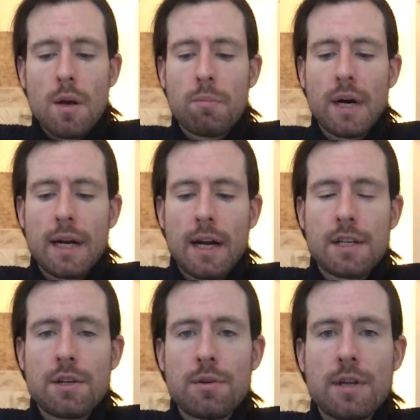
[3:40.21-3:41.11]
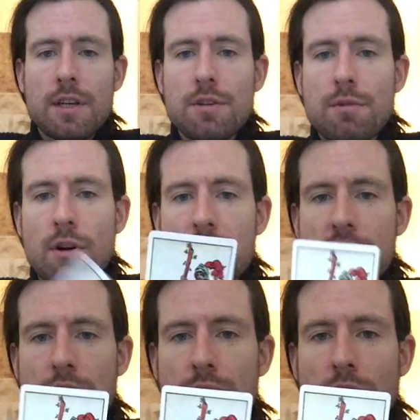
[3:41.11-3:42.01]
But I know that you
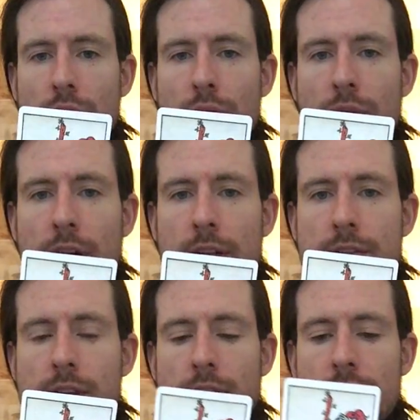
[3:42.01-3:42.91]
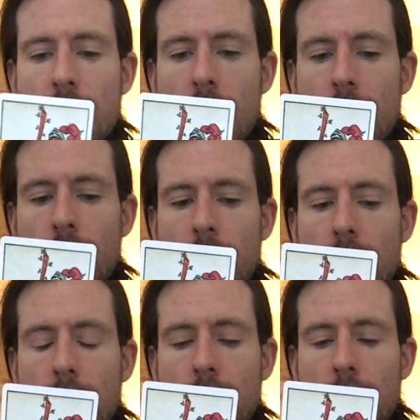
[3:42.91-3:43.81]
also know that it's going to take
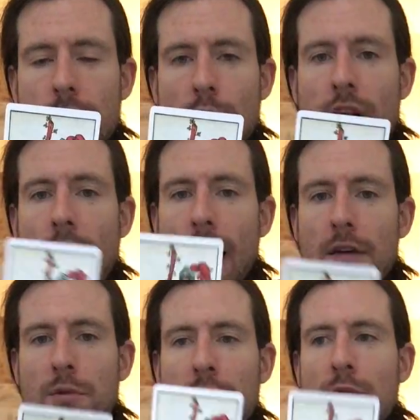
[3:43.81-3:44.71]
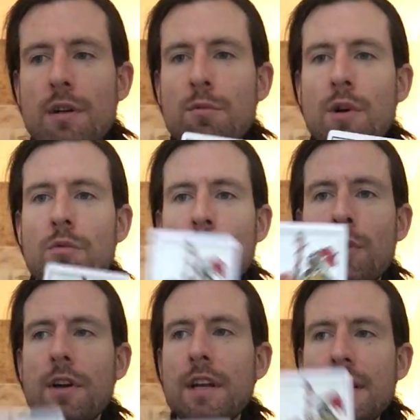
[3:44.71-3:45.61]
what
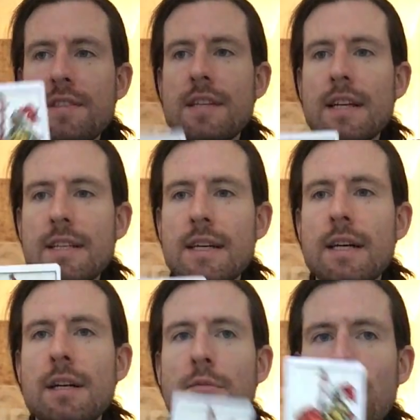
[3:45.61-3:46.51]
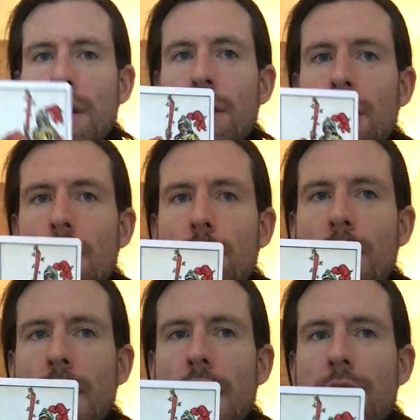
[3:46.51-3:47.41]
work needs to get done, and
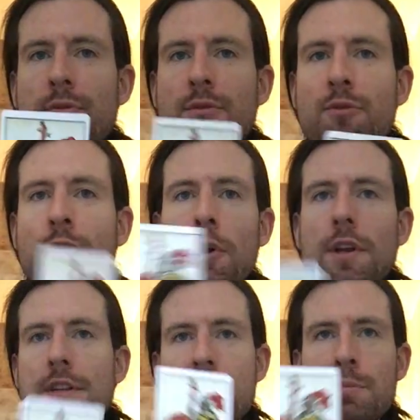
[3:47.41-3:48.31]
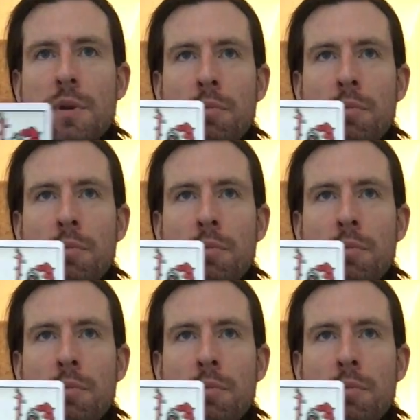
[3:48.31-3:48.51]
what kind of foot needs to